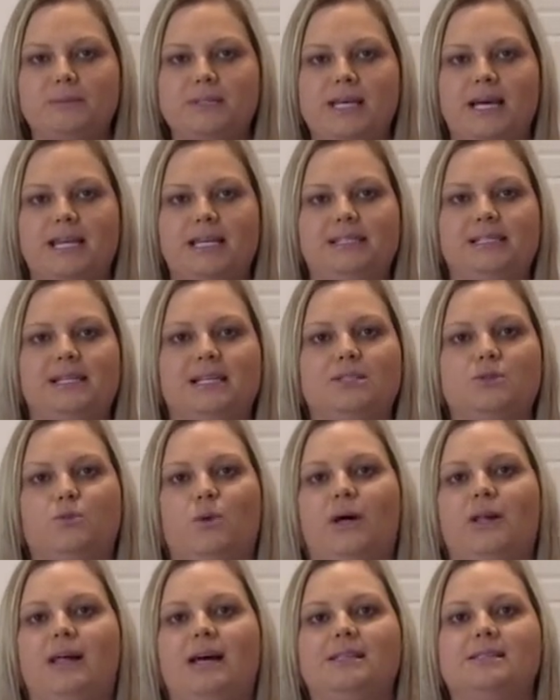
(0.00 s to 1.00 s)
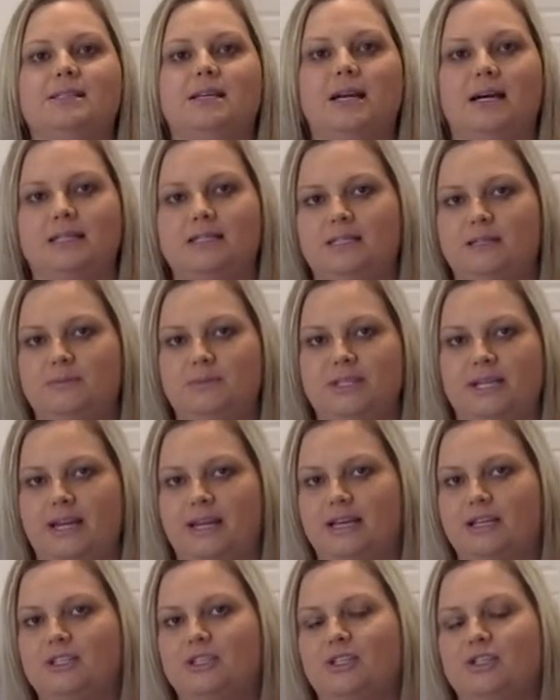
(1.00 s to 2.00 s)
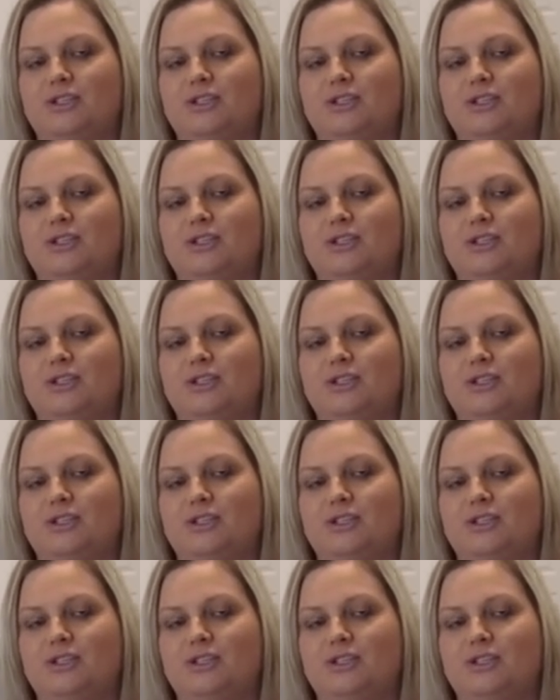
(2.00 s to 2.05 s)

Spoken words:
settings as well as custom settings.